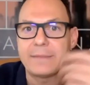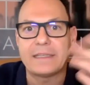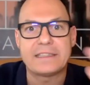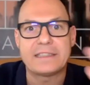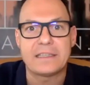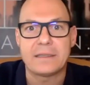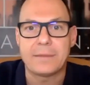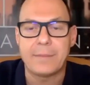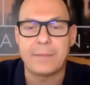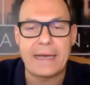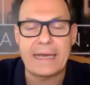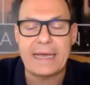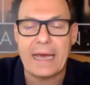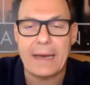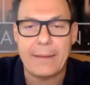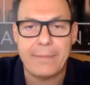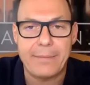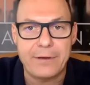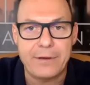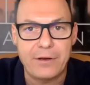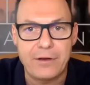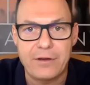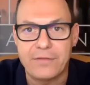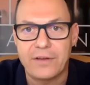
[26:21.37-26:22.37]
So the Make It
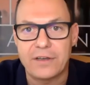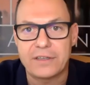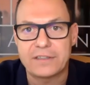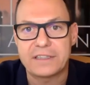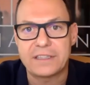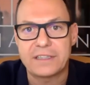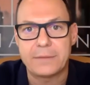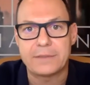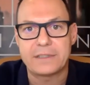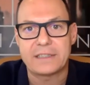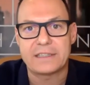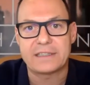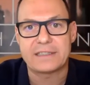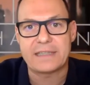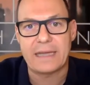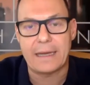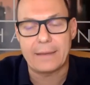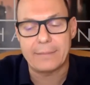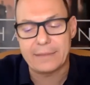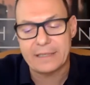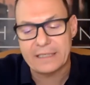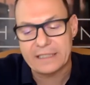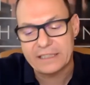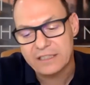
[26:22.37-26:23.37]
Happen University was
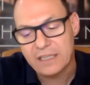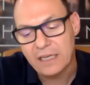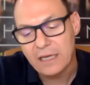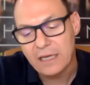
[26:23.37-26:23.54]
established